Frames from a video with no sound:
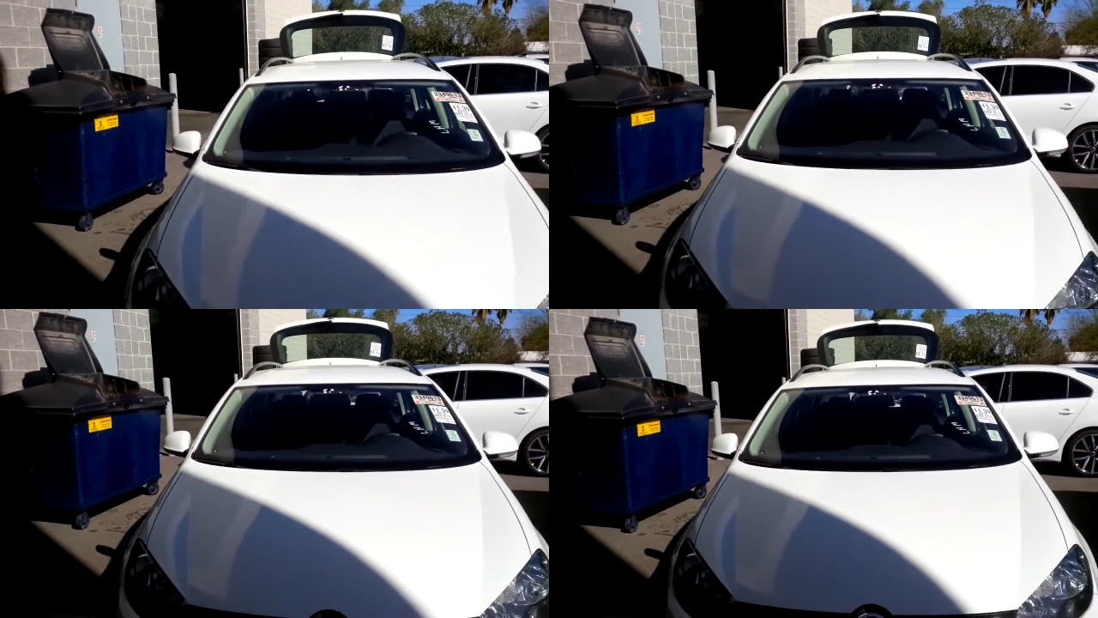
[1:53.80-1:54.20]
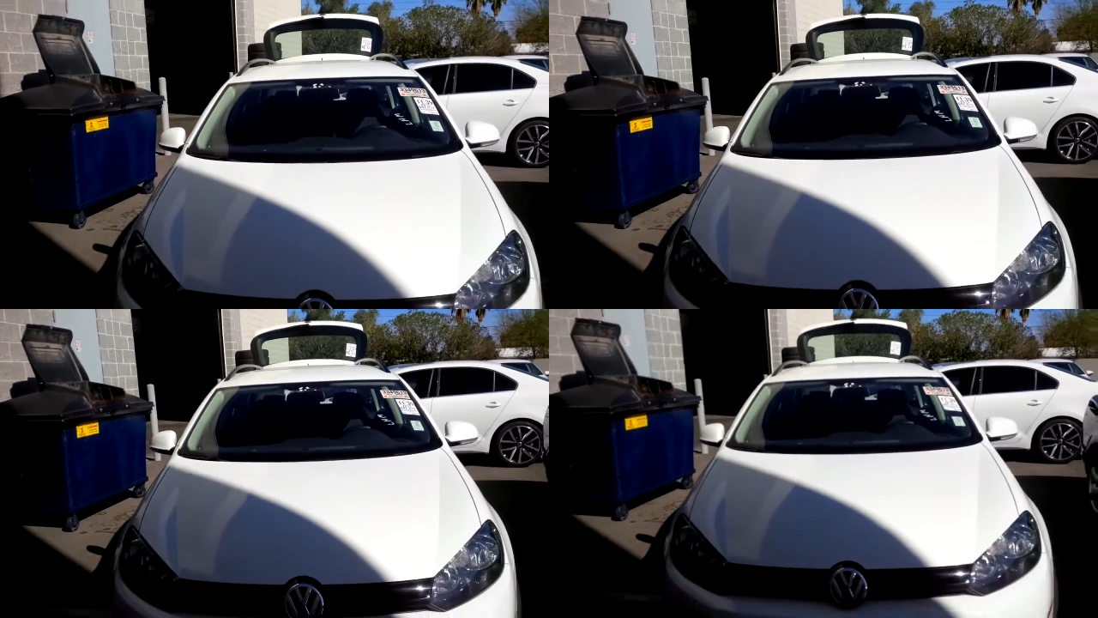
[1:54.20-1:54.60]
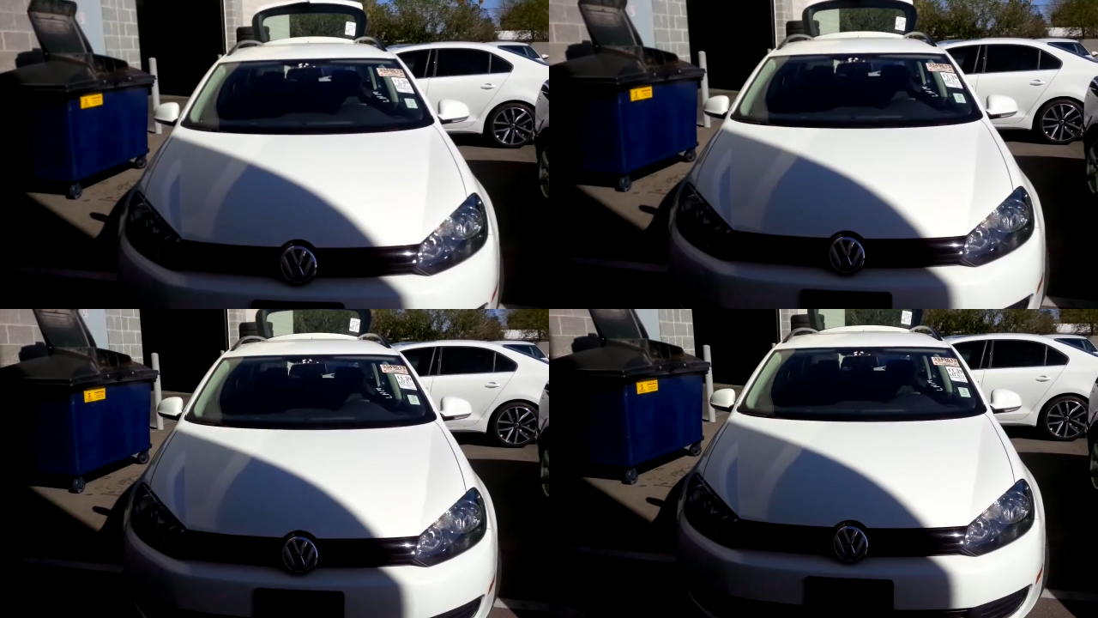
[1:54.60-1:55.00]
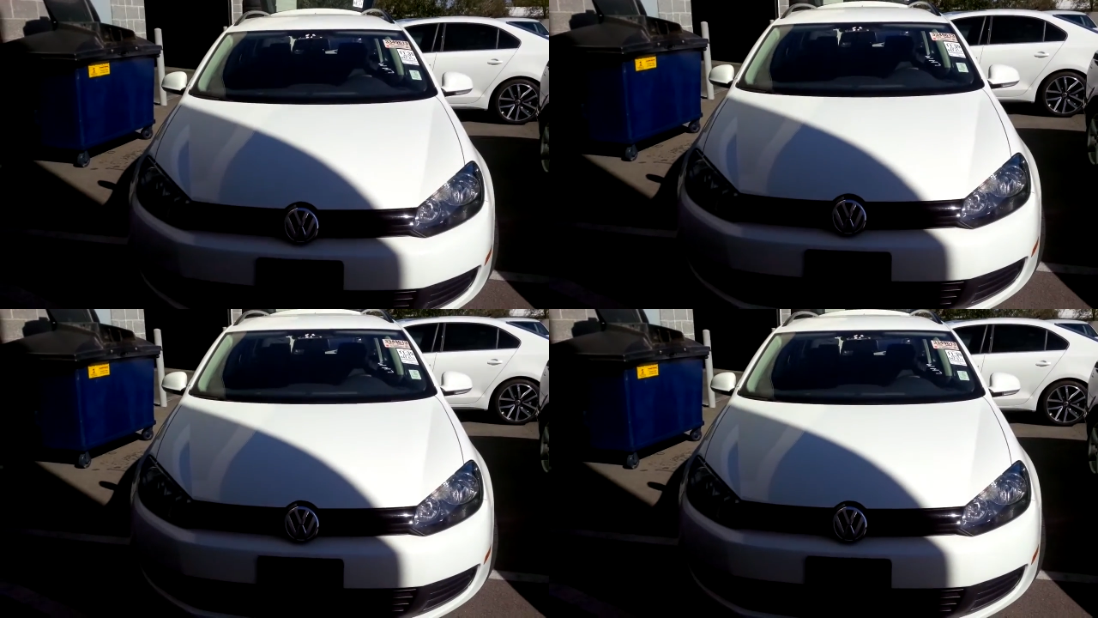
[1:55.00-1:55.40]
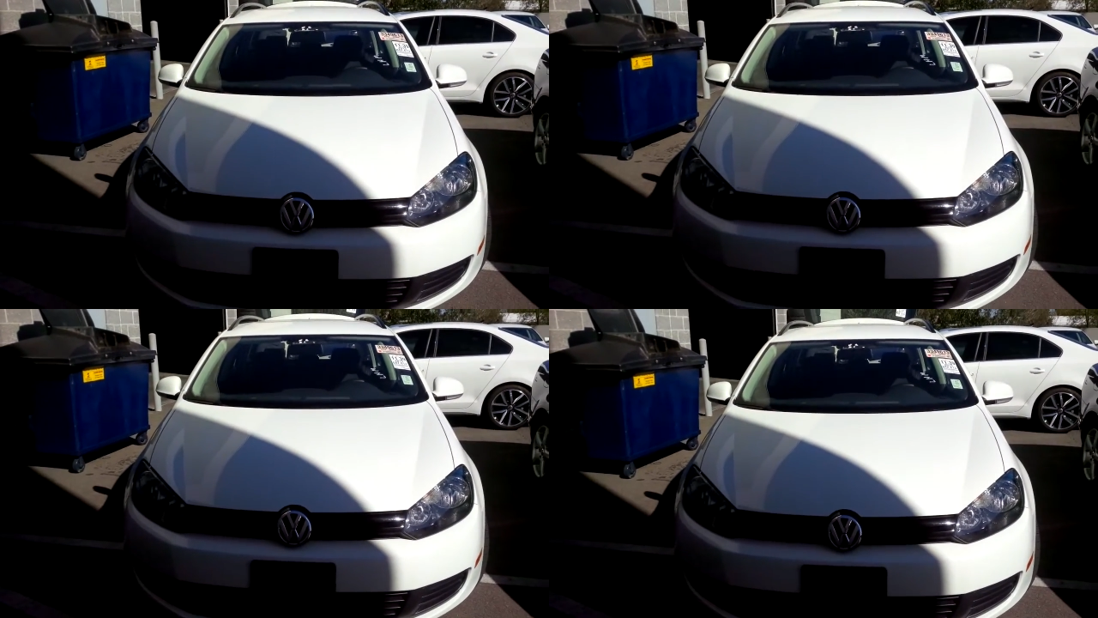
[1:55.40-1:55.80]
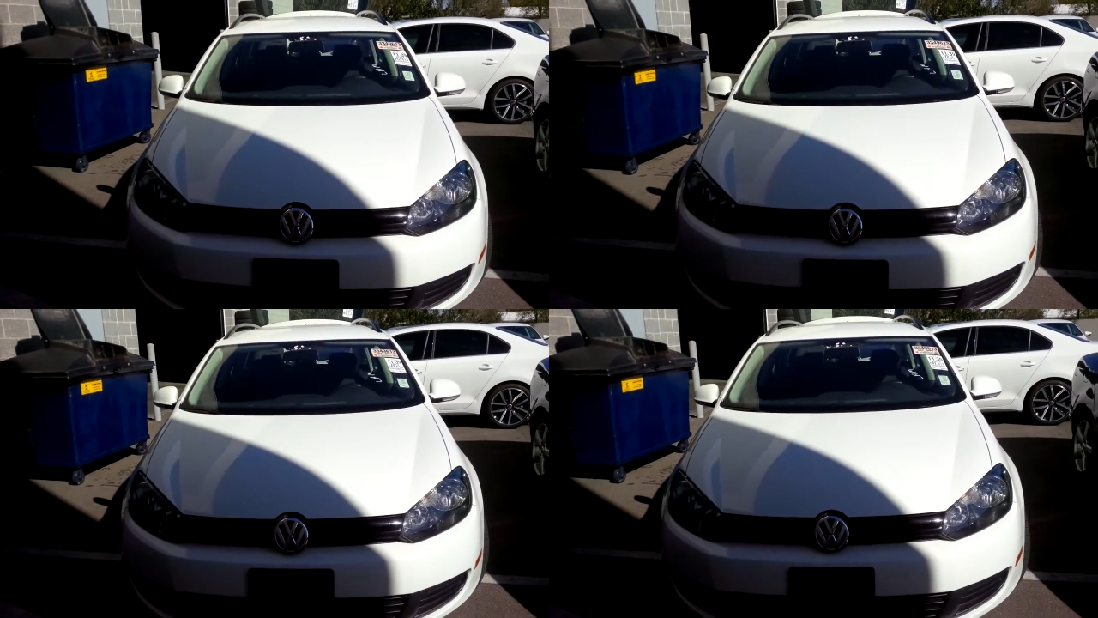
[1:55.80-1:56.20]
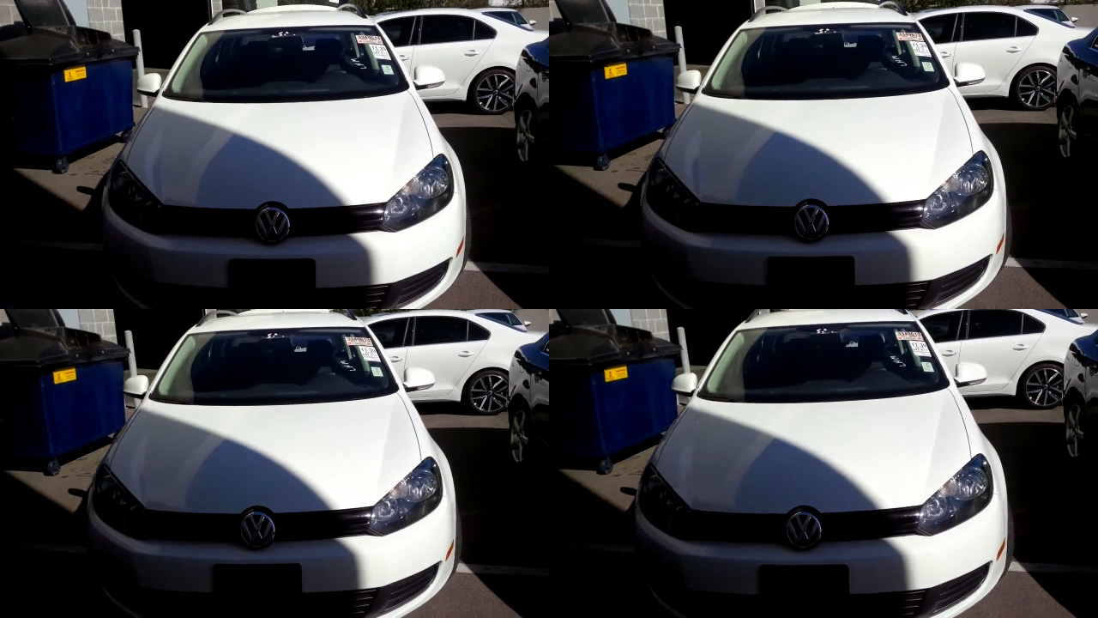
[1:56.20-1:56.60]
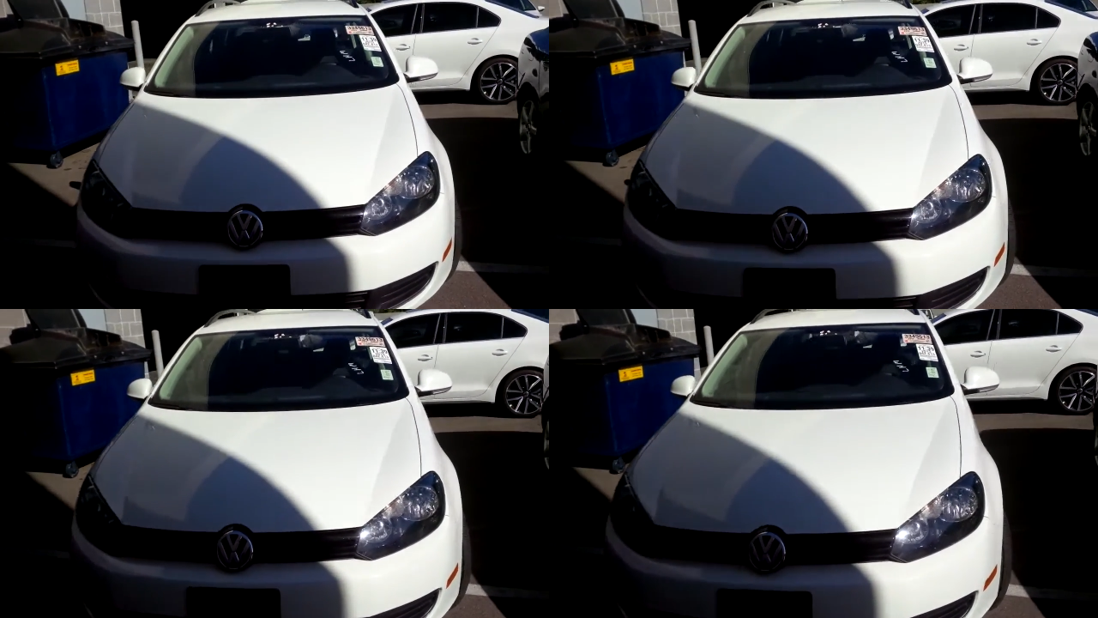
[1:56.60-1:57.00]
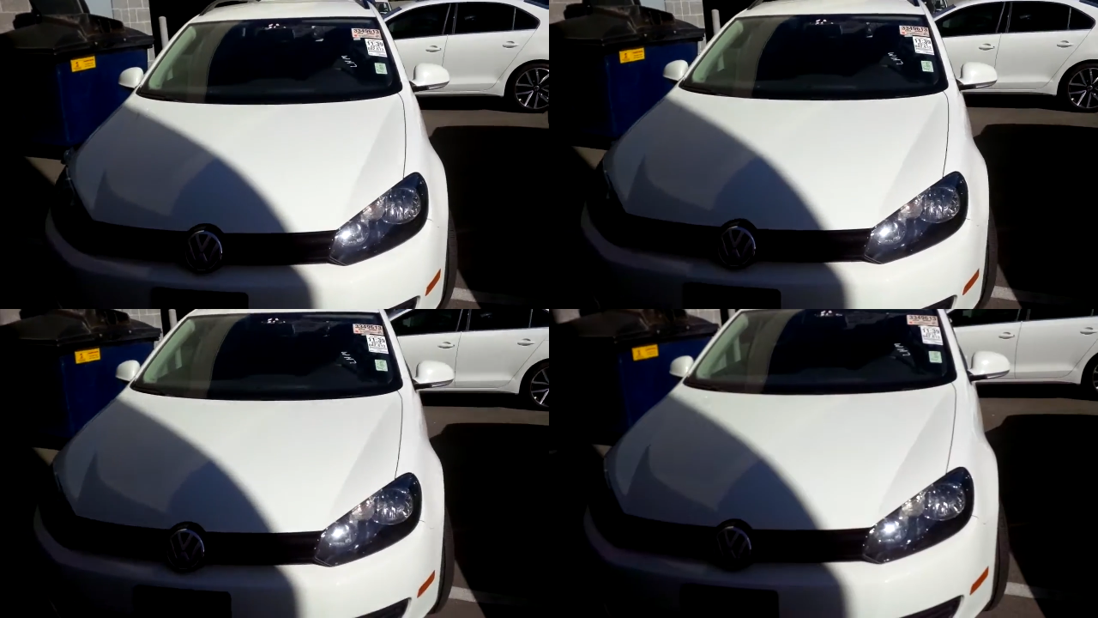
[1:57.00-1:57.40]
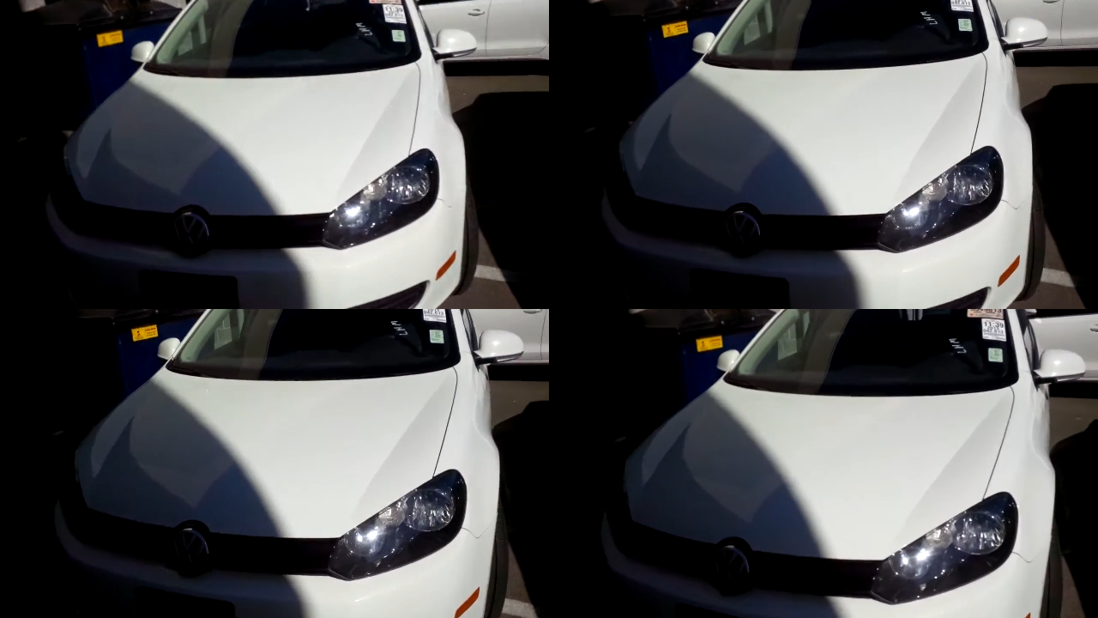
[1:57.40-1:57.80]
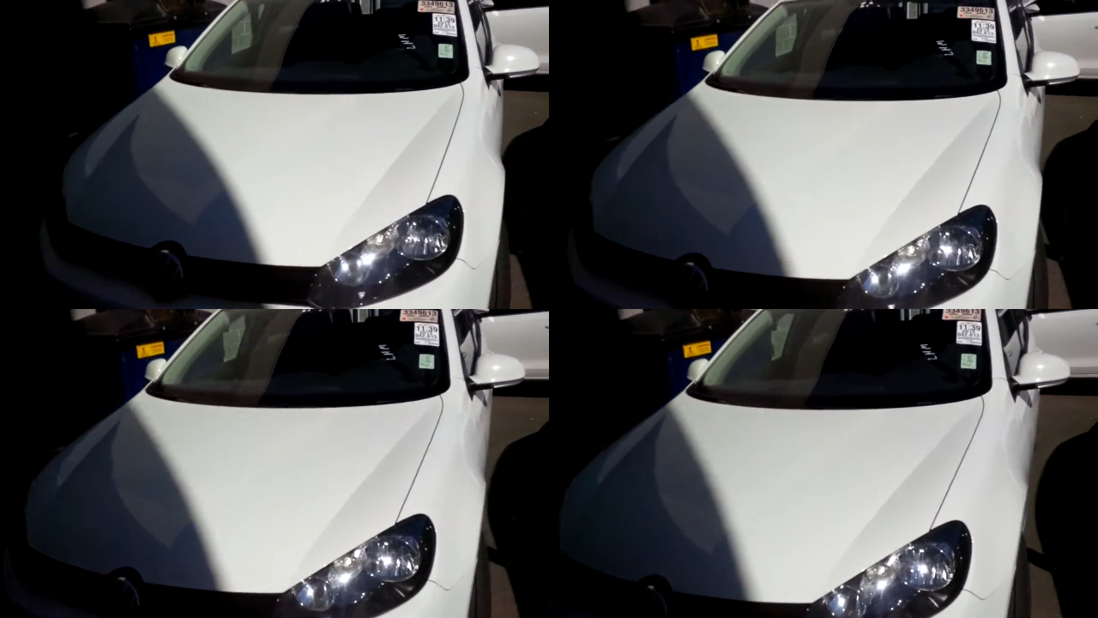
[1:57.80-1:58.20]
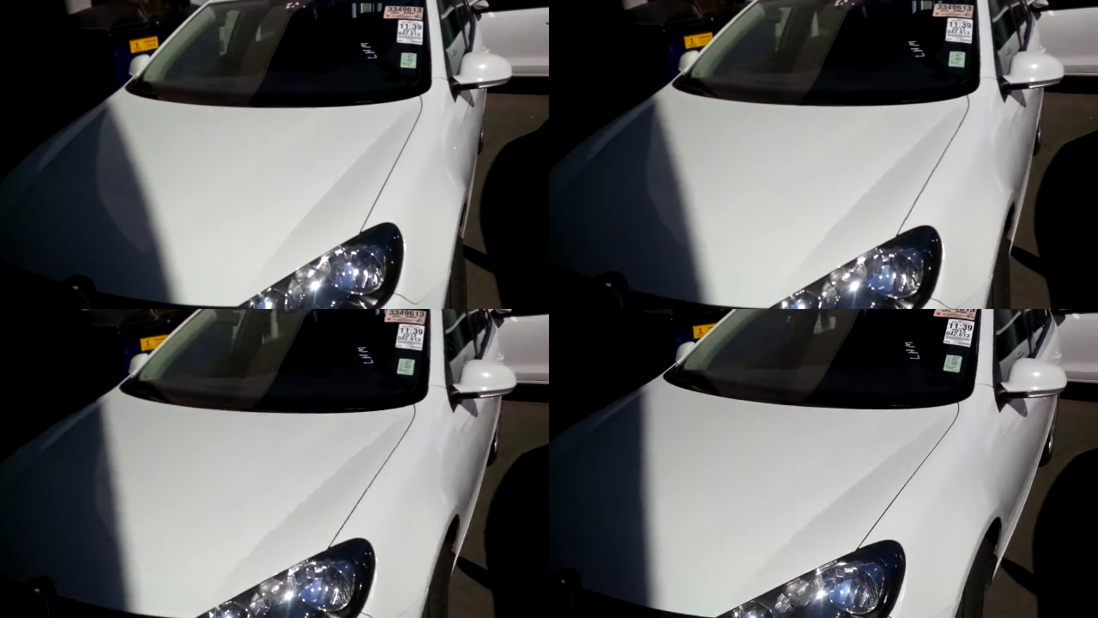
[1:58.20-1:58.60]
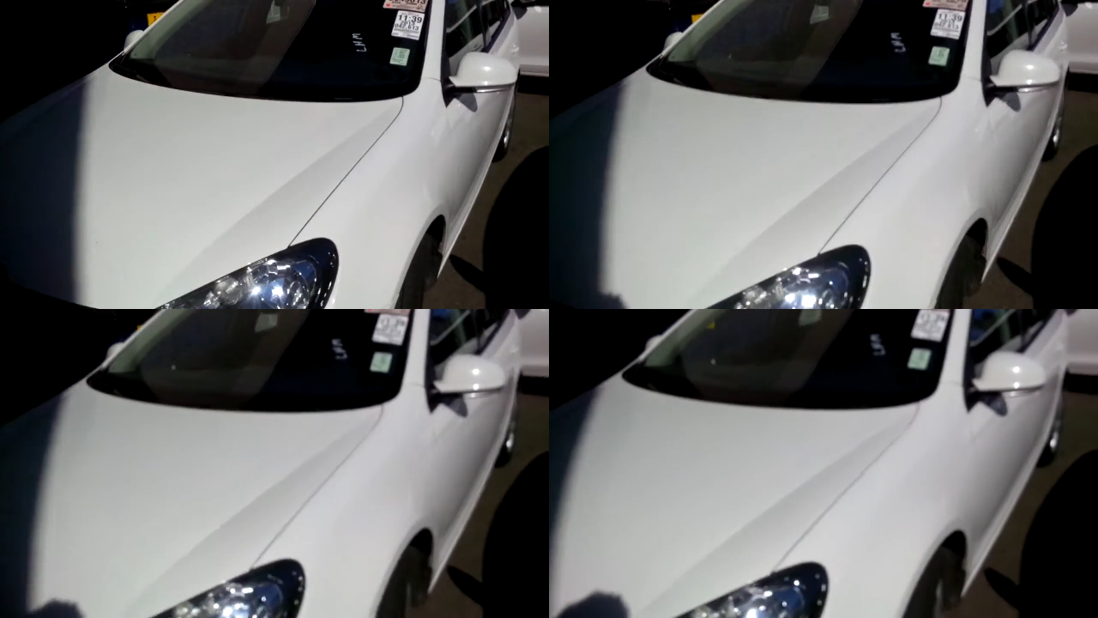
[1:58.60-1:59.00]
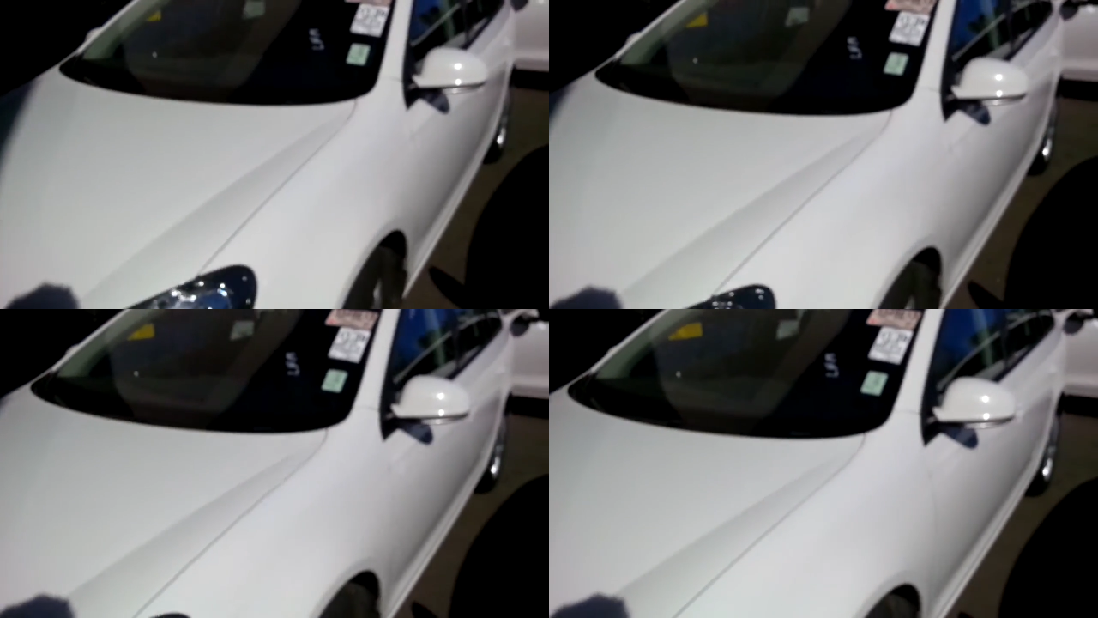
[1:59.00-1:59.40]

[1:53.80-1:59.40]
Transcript: [unreadable: no face in view]